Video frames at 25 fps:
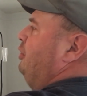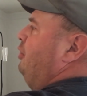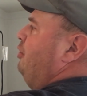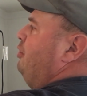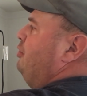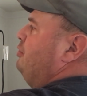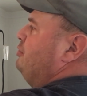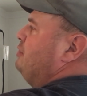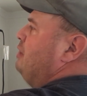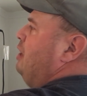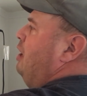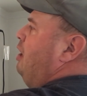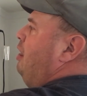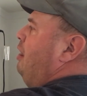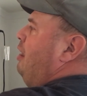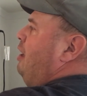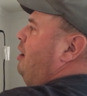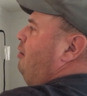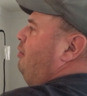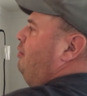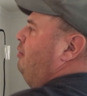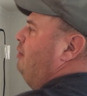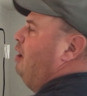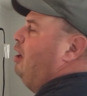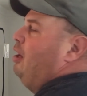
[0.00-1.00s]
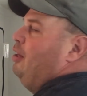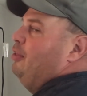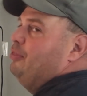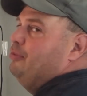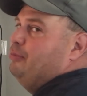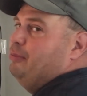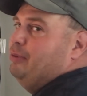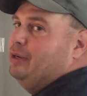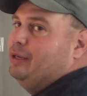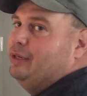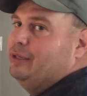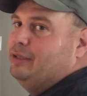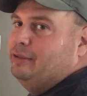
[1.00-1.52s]
those all out, all
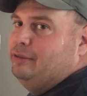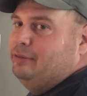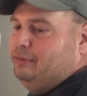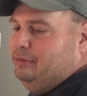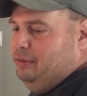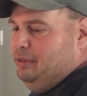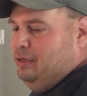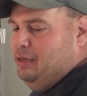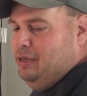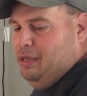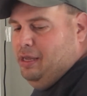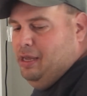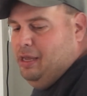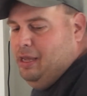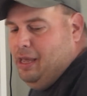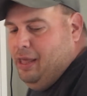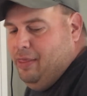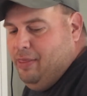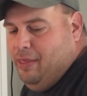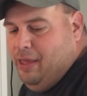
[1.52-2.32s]
3. And